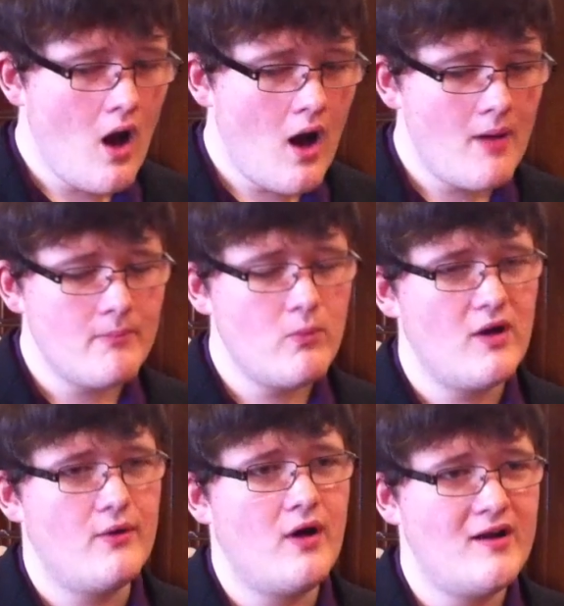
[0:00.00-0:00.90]

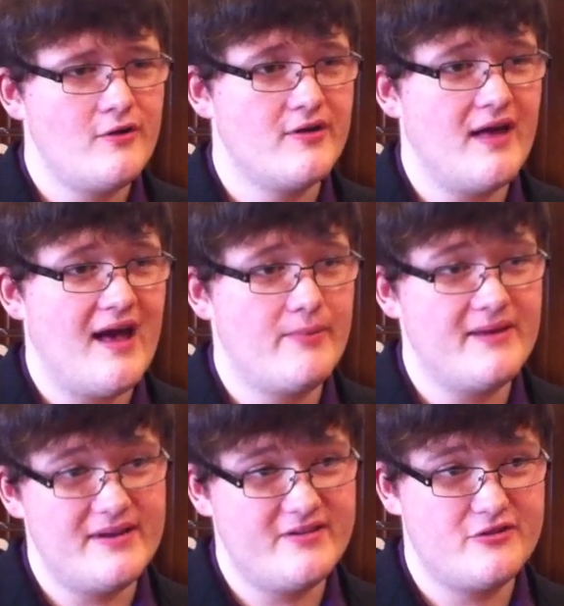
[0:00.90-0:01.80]
Well, I look at how
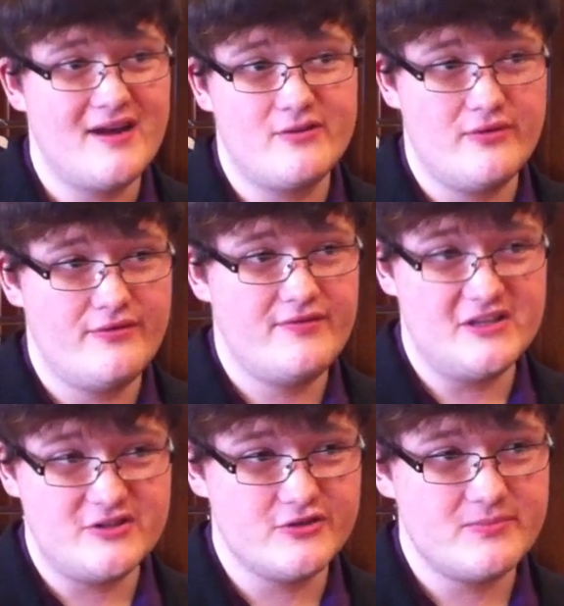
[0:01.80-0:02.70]
people interact with
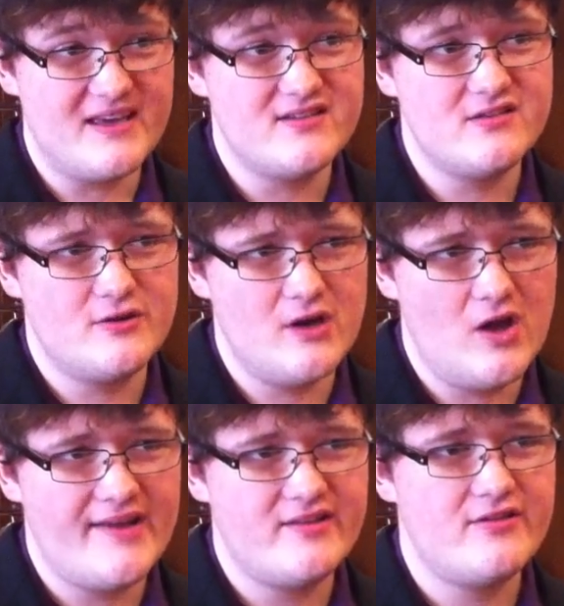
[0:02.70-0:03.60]
digital spaces
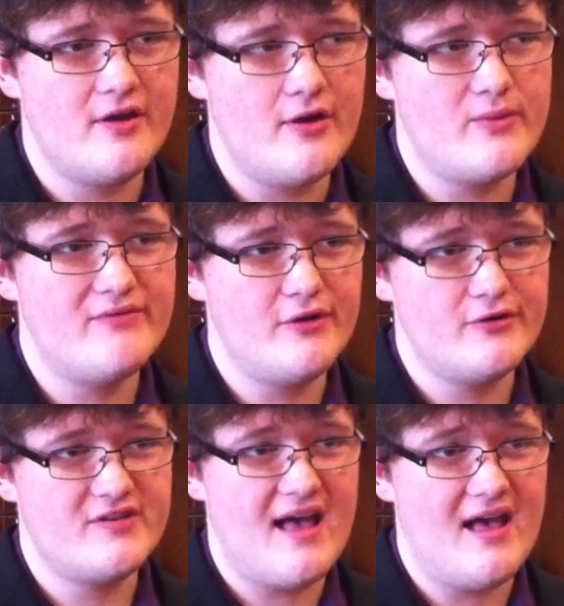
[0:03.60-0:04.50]
online. So we've
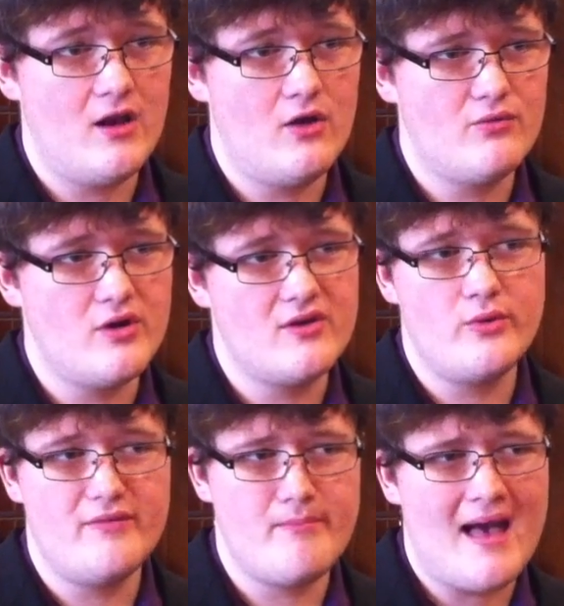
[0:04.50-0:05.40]
looked at a lot of
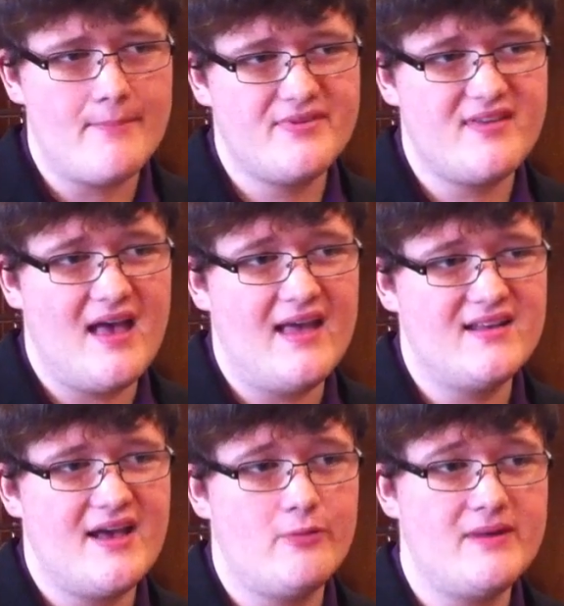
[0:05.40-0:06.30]
work with maps
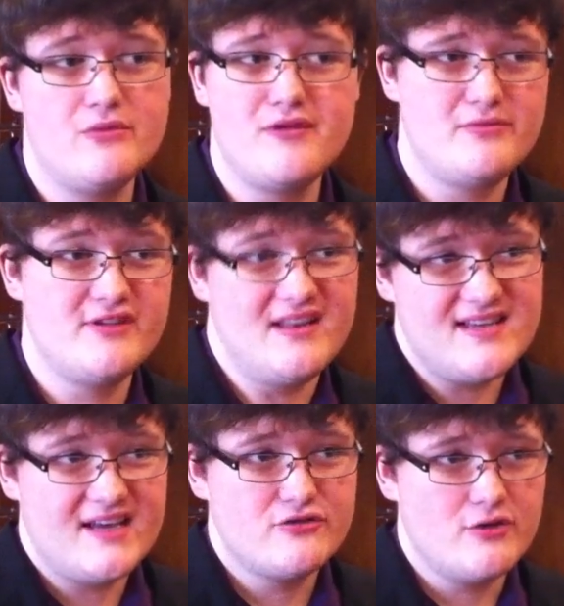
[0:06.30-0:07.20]
and how people represent
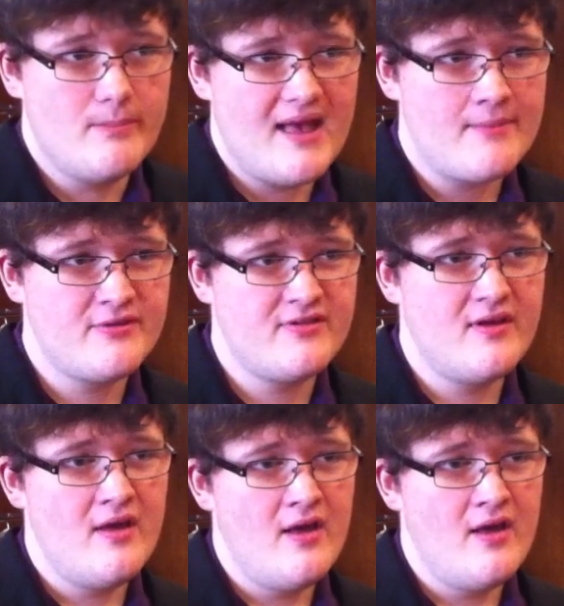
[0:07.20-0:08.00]
data on maps.